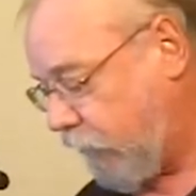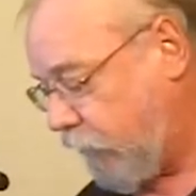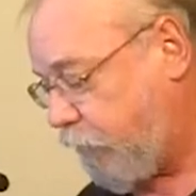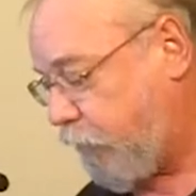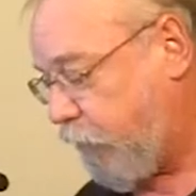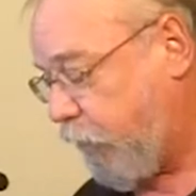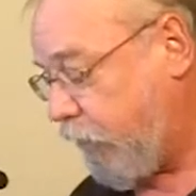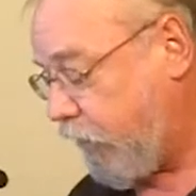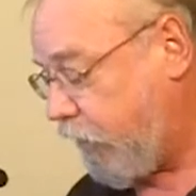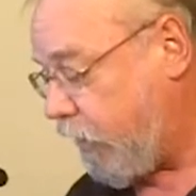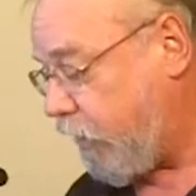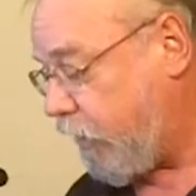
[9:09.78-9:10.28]

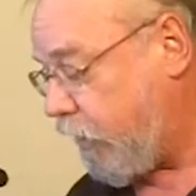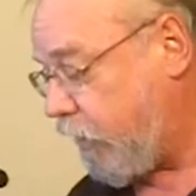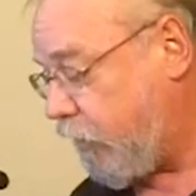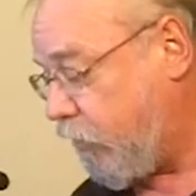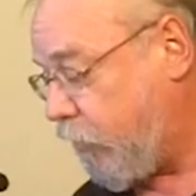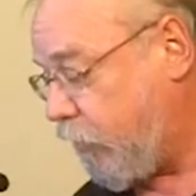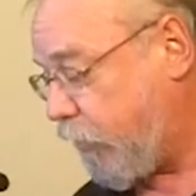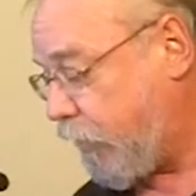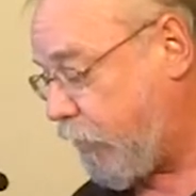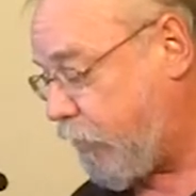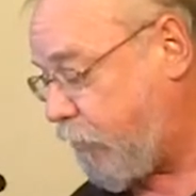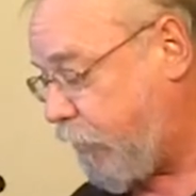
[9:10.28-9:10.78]
it put it in a
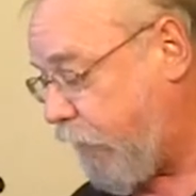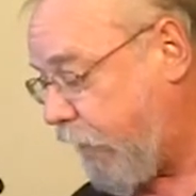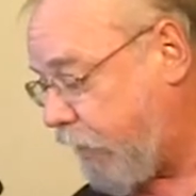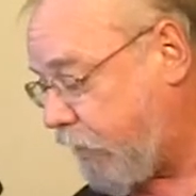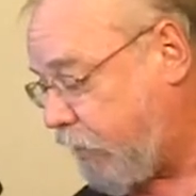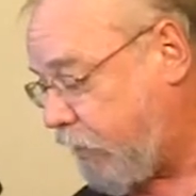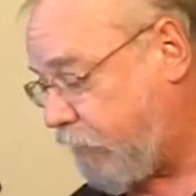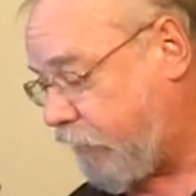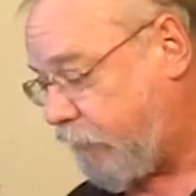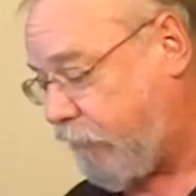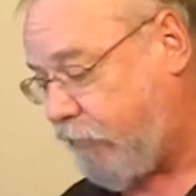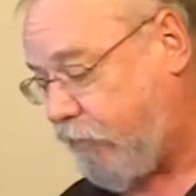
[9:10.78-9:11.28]
new
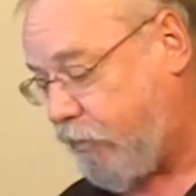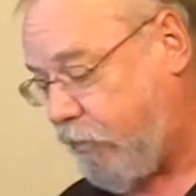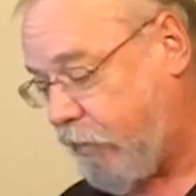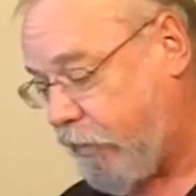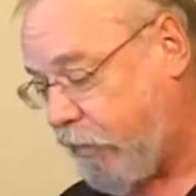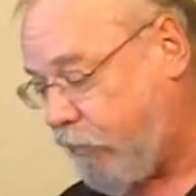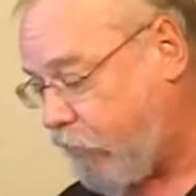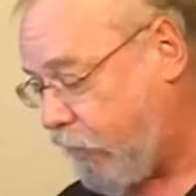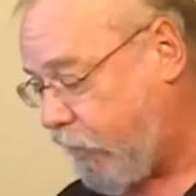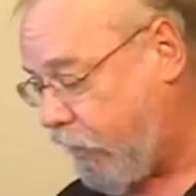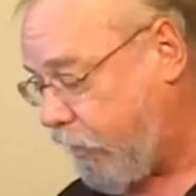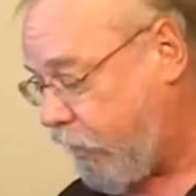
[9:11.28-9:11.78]
perspective for
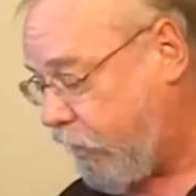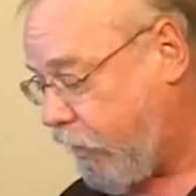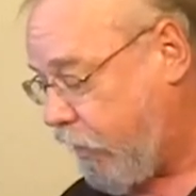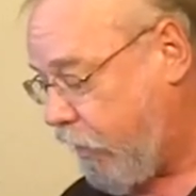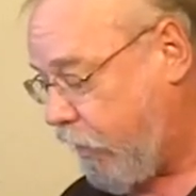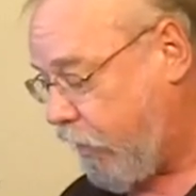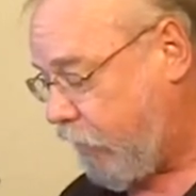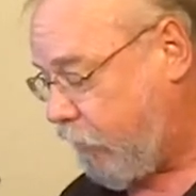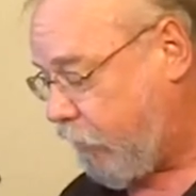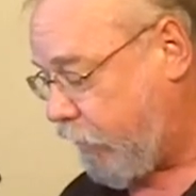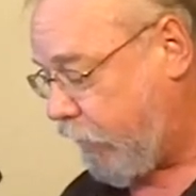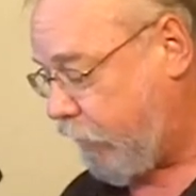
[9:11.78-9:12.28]
me when I
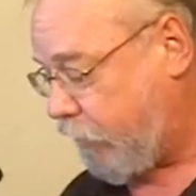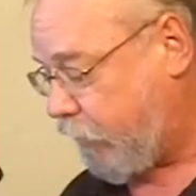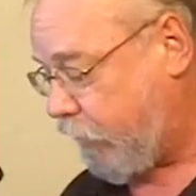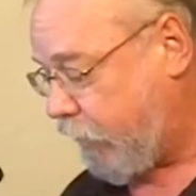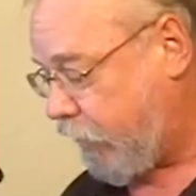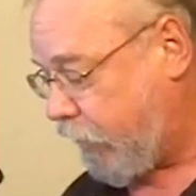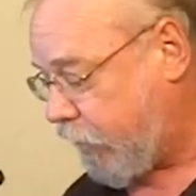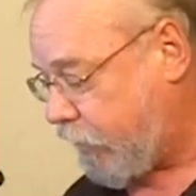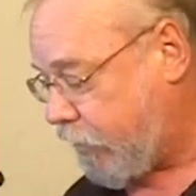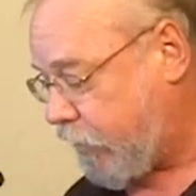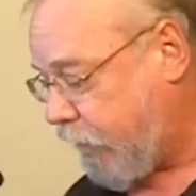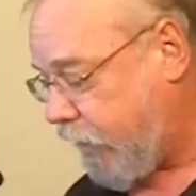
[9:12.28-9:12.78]

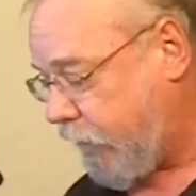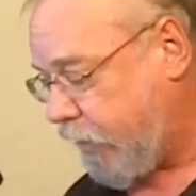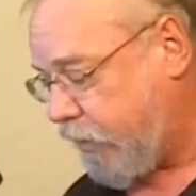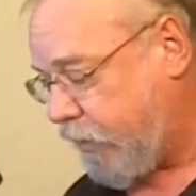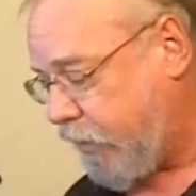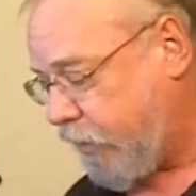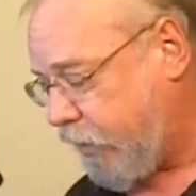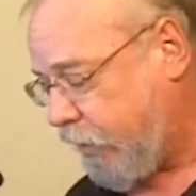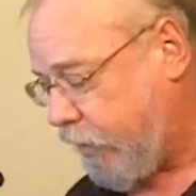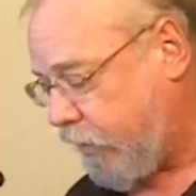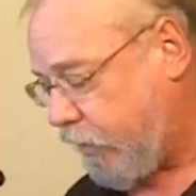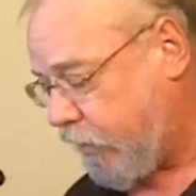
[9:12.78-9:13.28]
realized that.
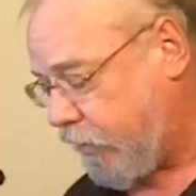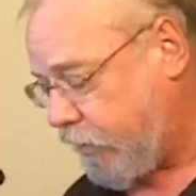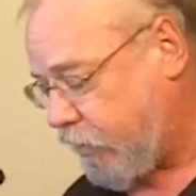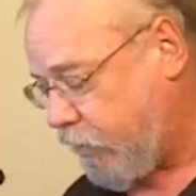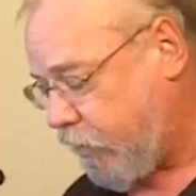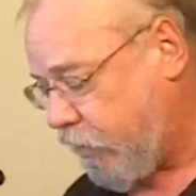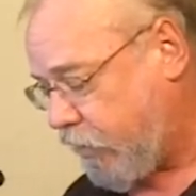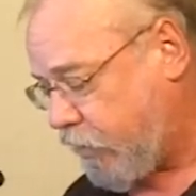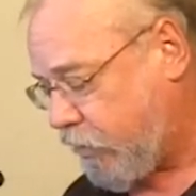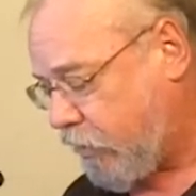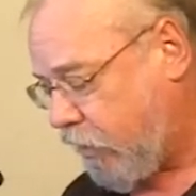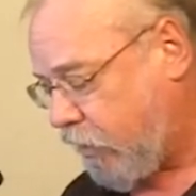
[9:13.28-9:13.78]
And then,
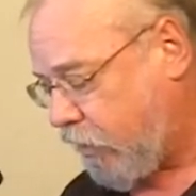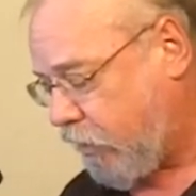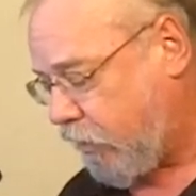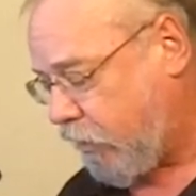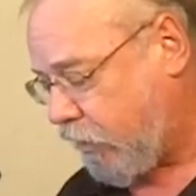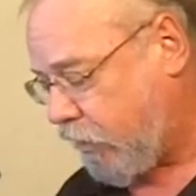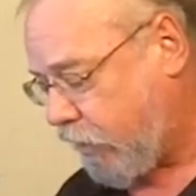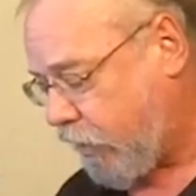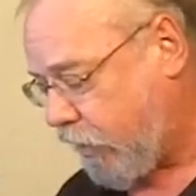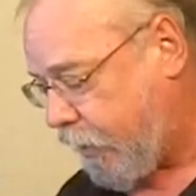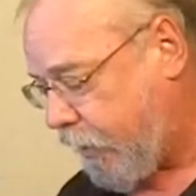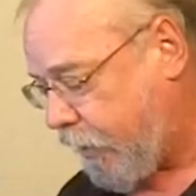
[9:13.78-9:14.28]
so I started
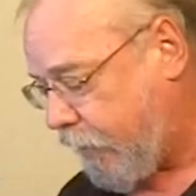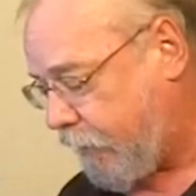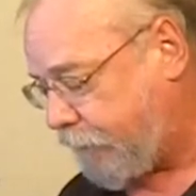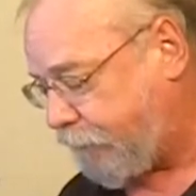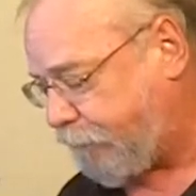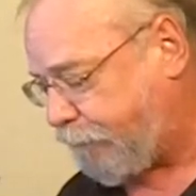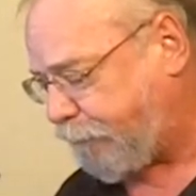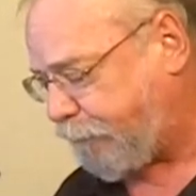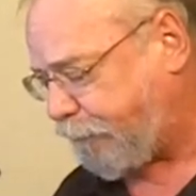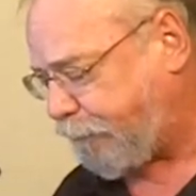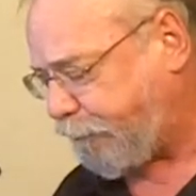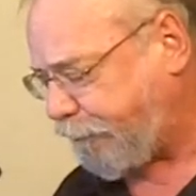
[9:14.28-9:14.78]
looking
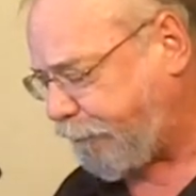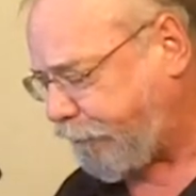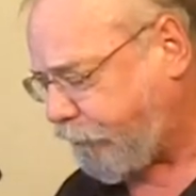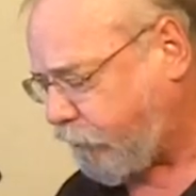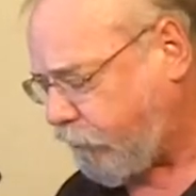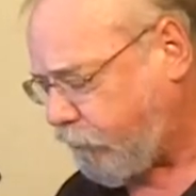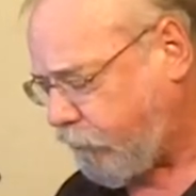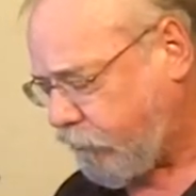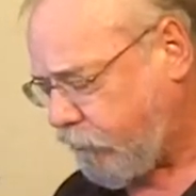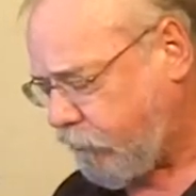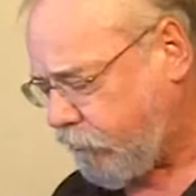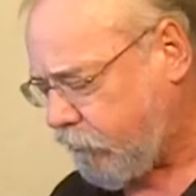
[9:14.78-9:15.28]
at
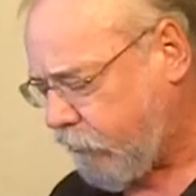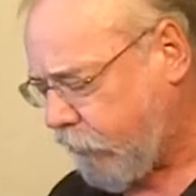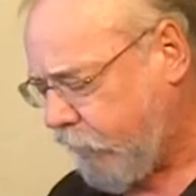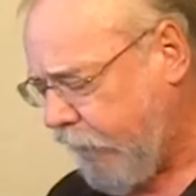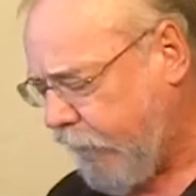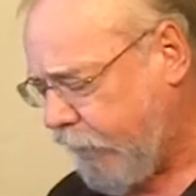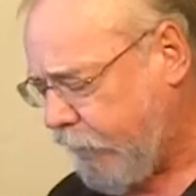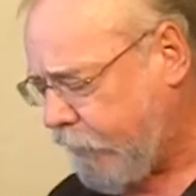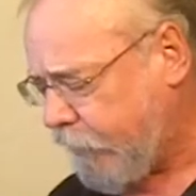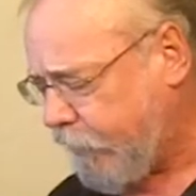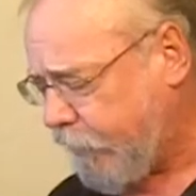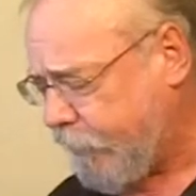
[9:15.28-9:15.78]

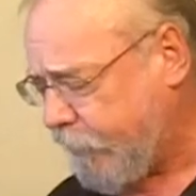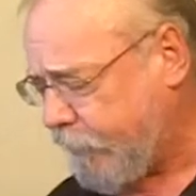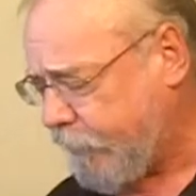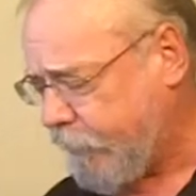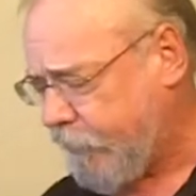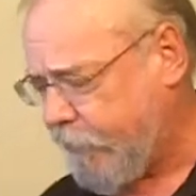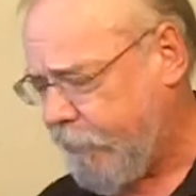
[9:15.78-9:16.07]
it. And